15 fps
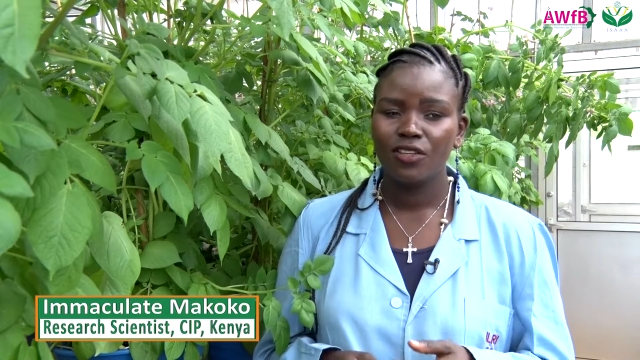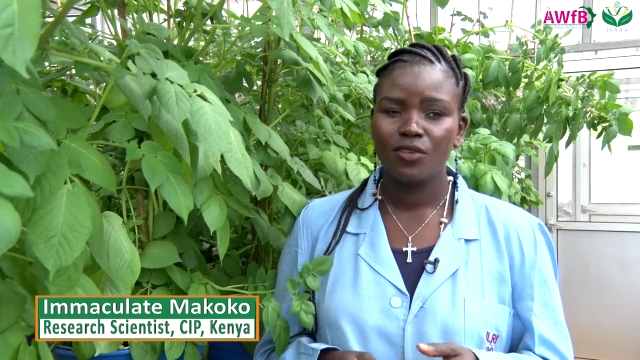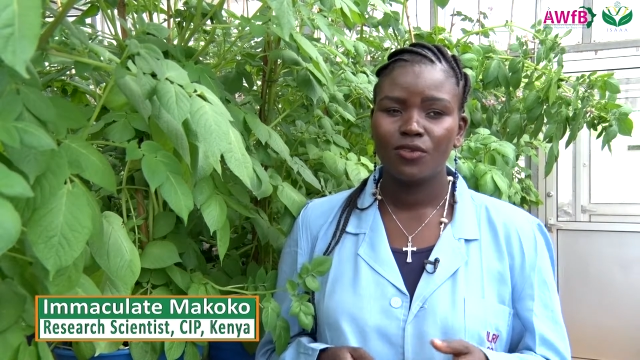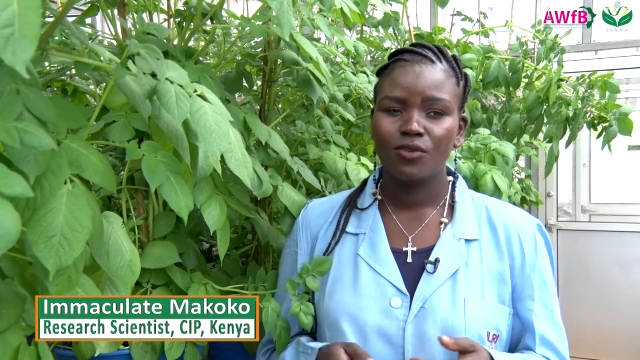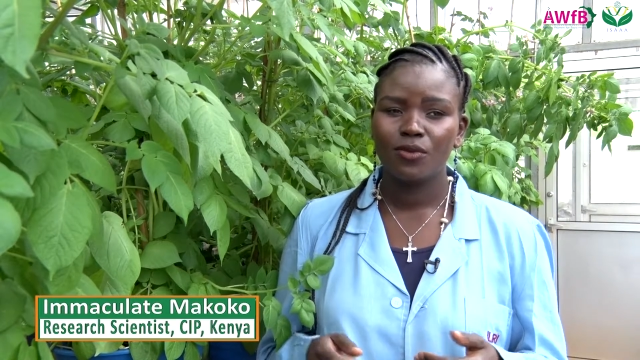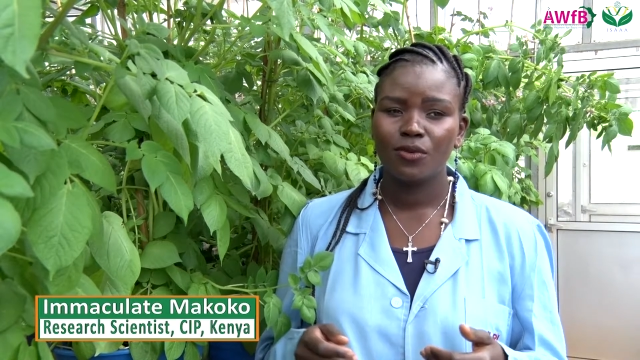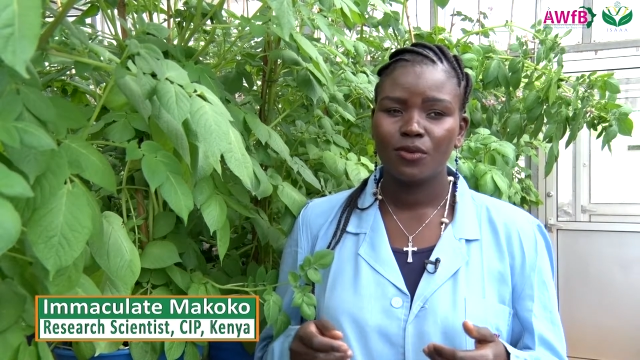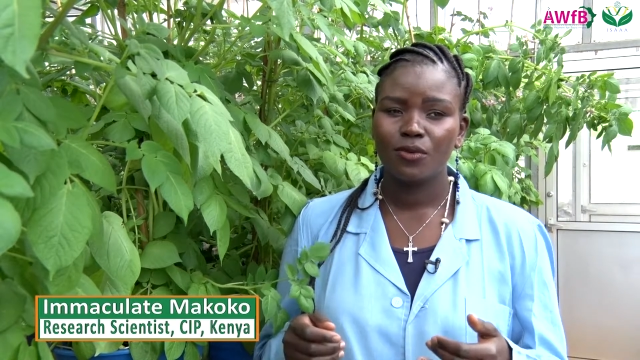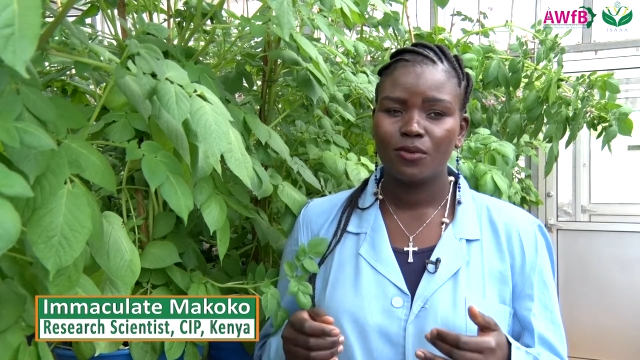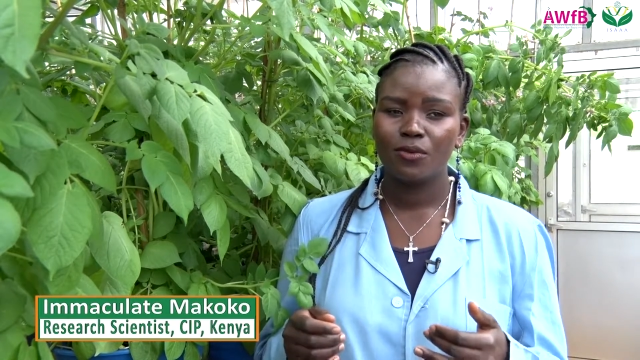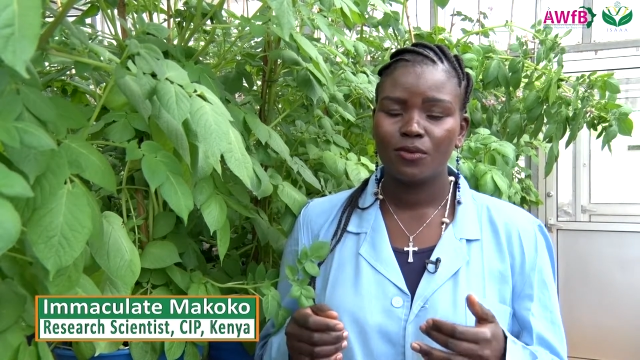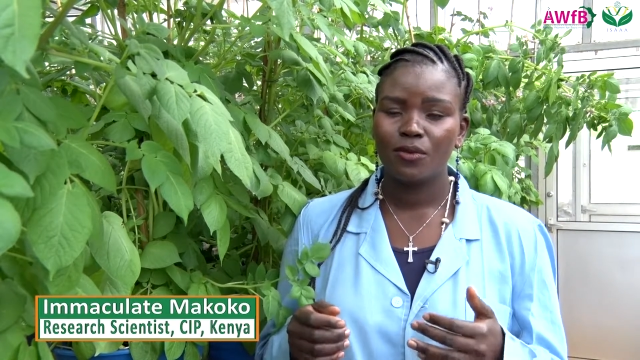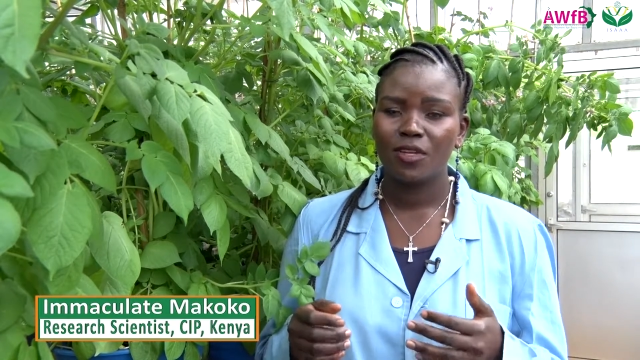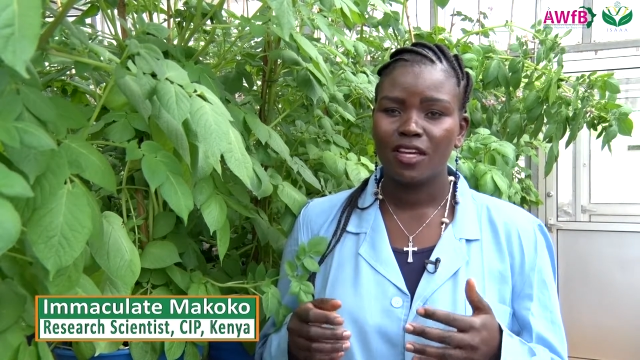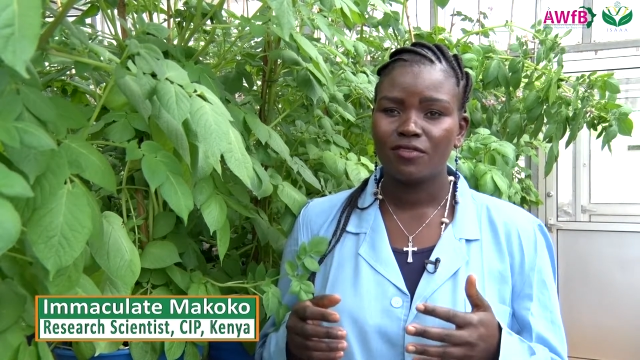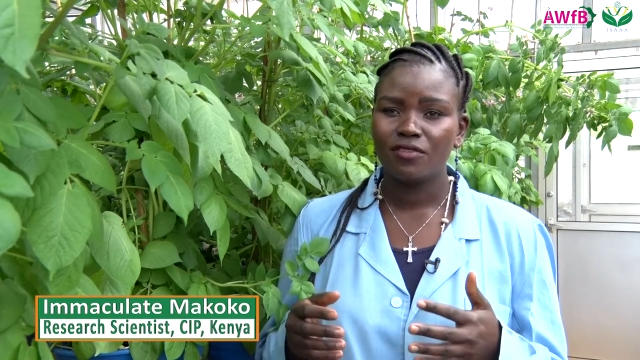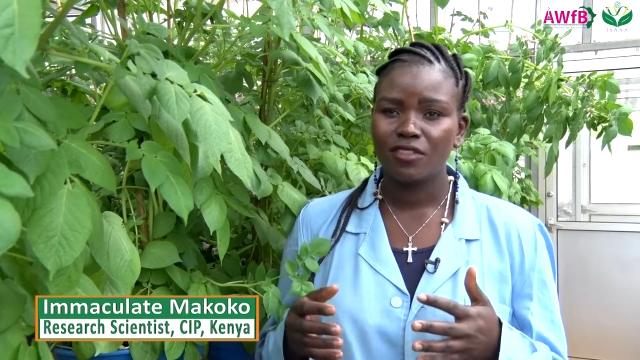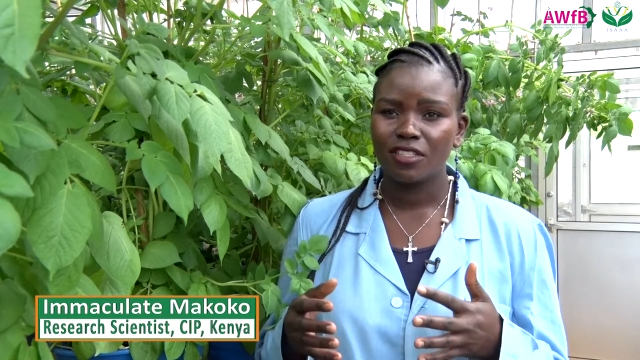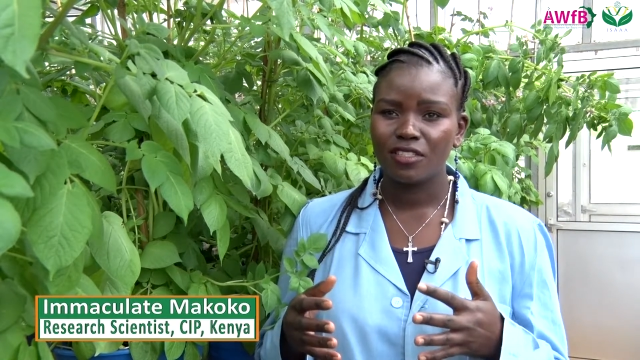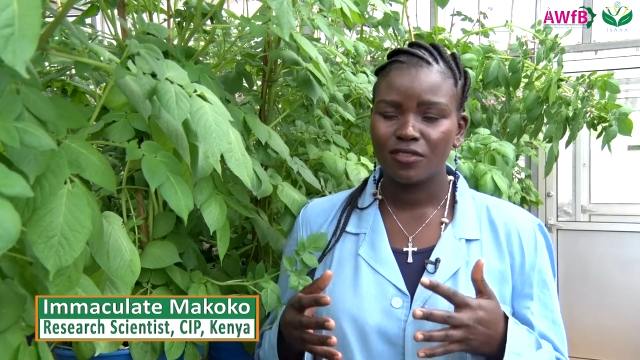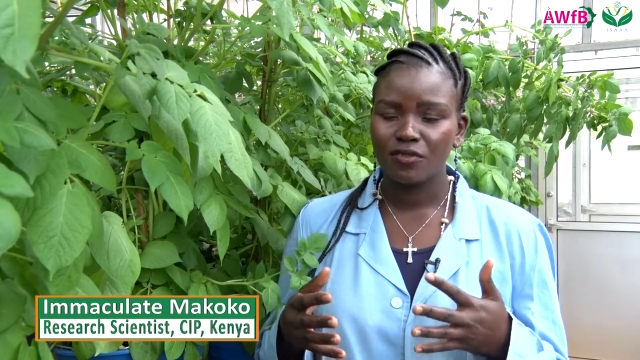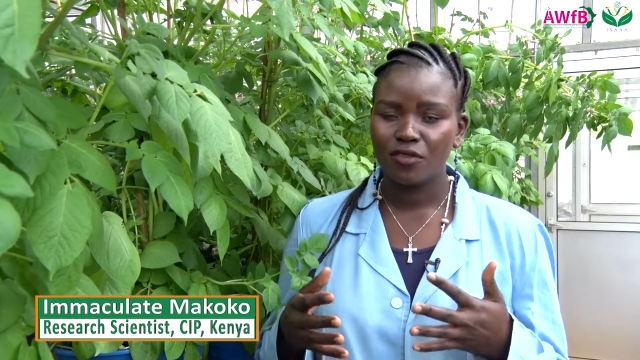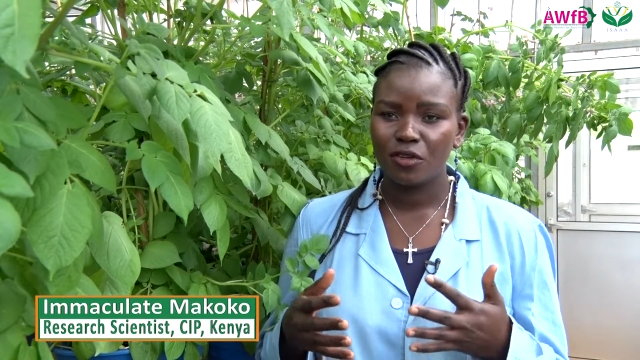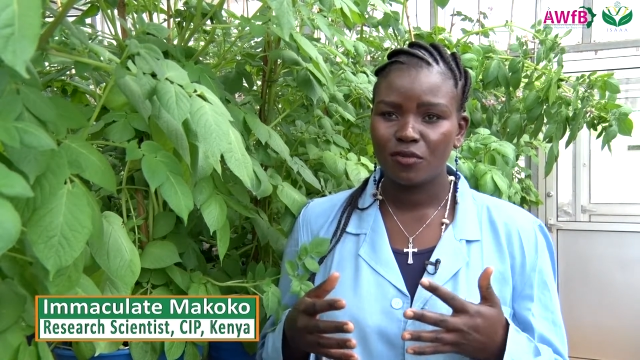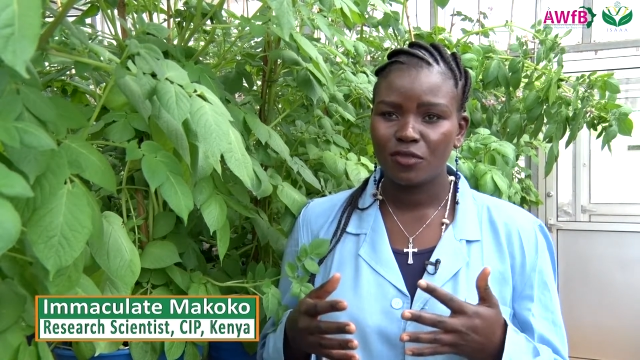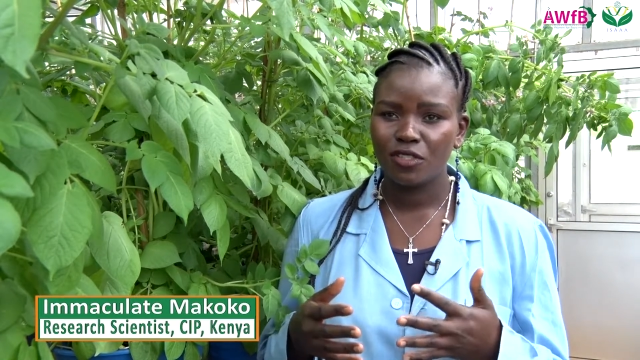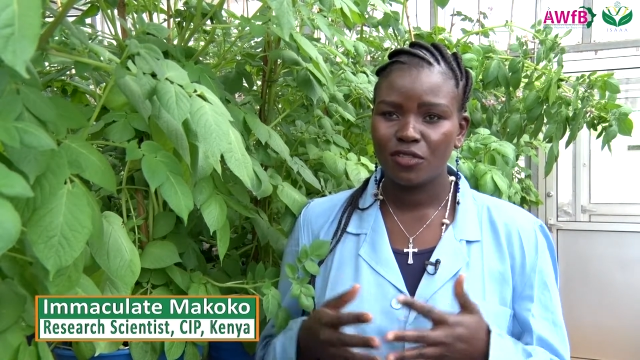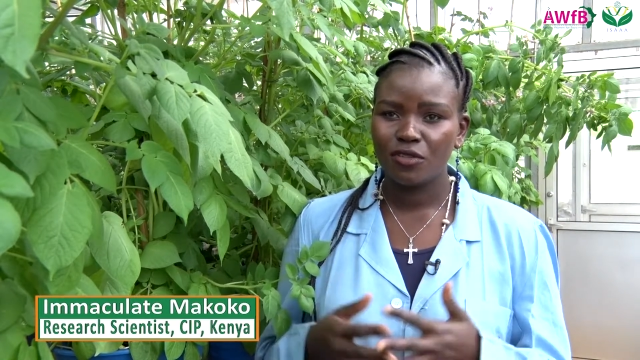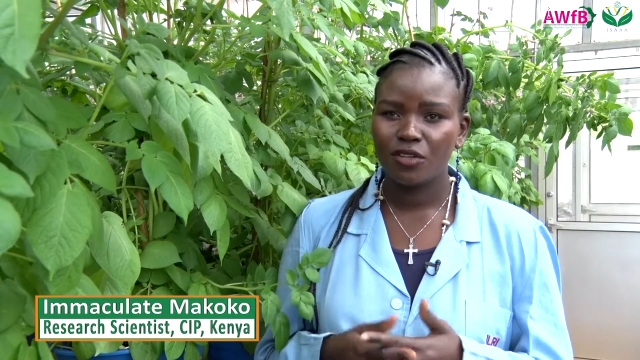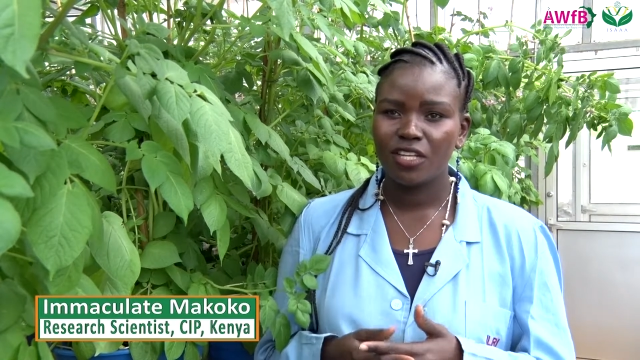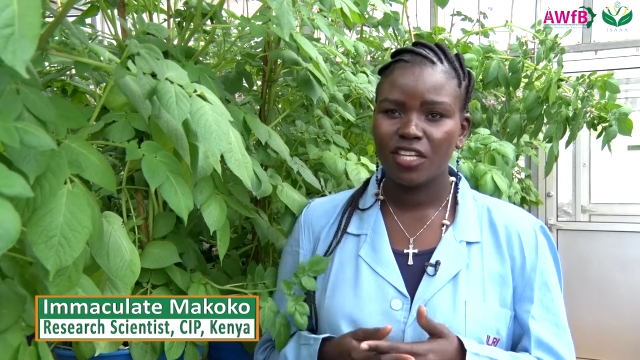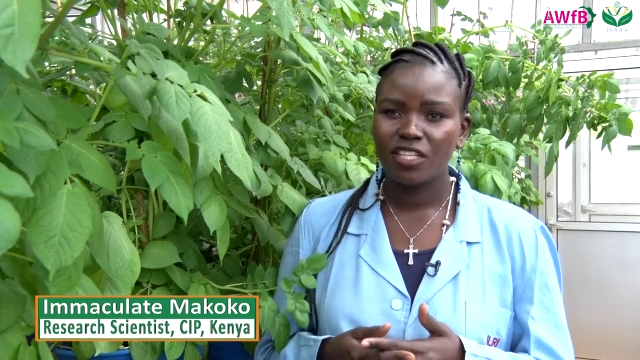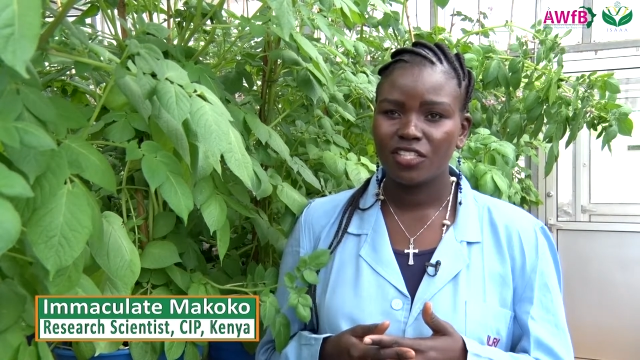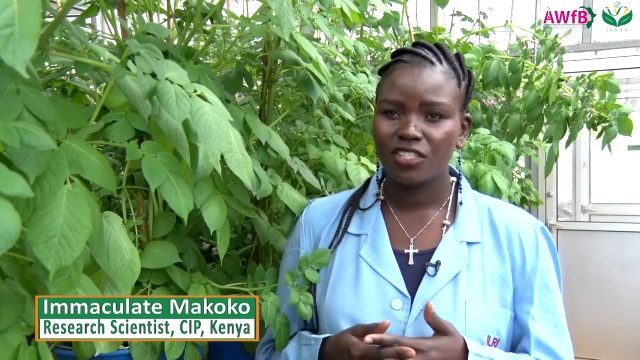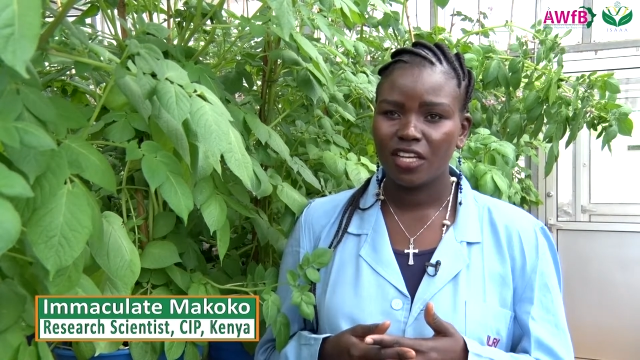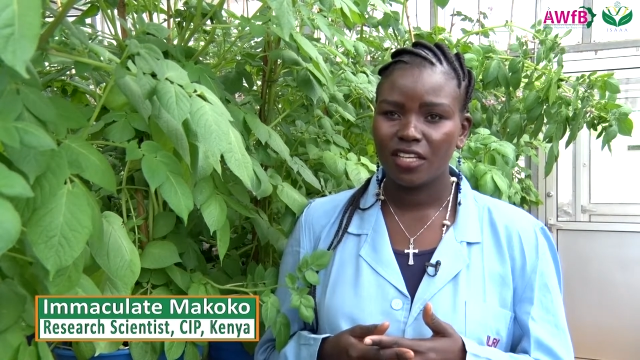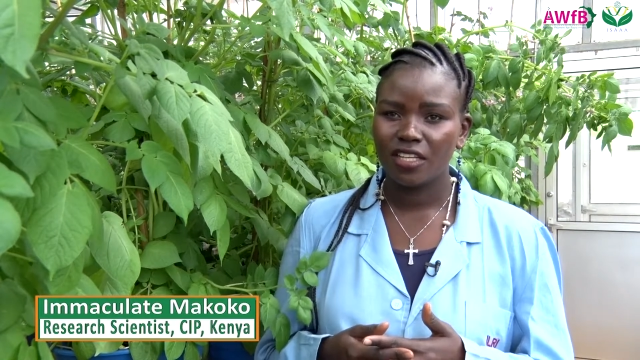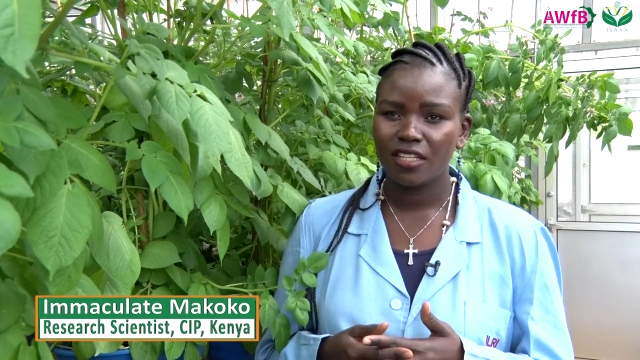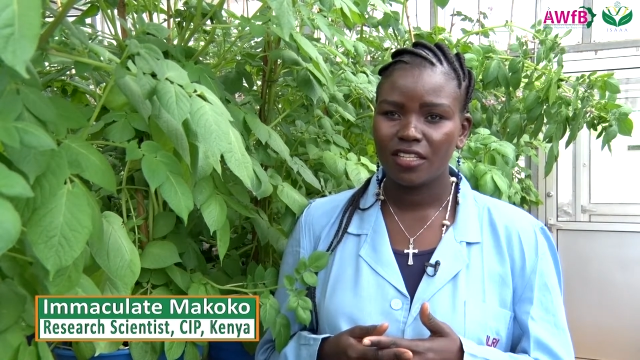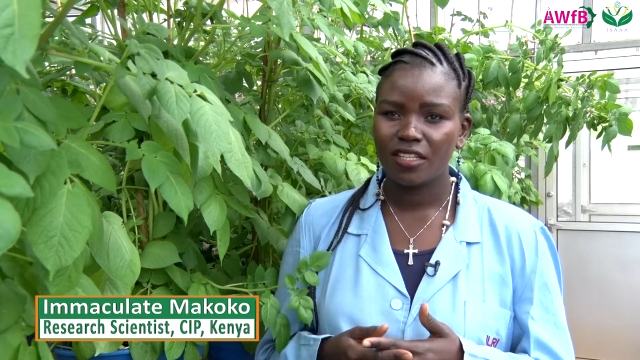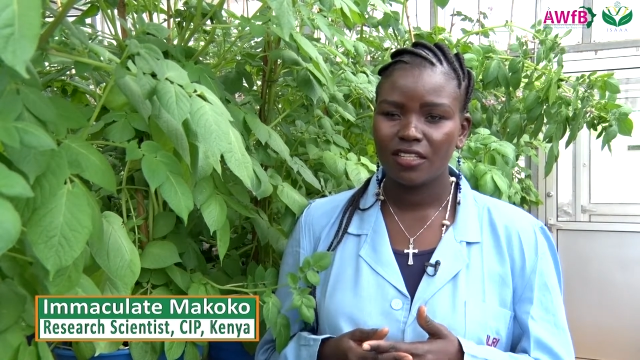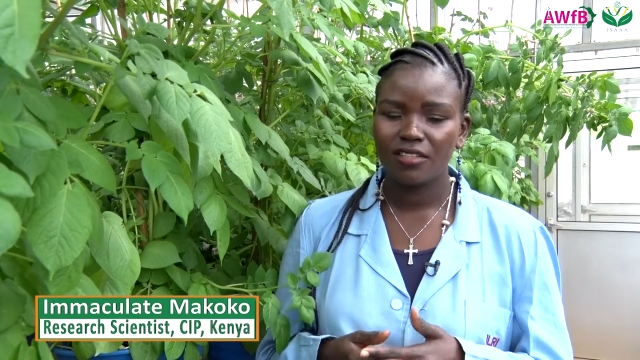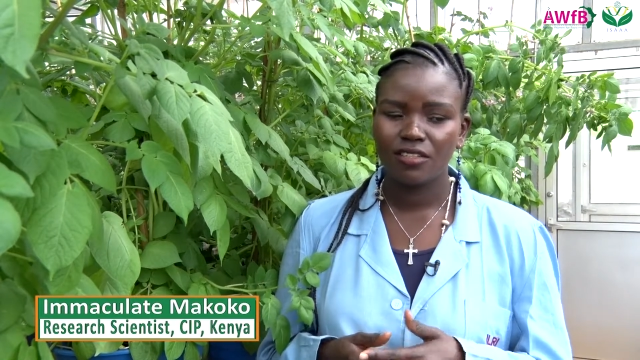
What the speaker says: So we have transformed Tigoni and Shangi,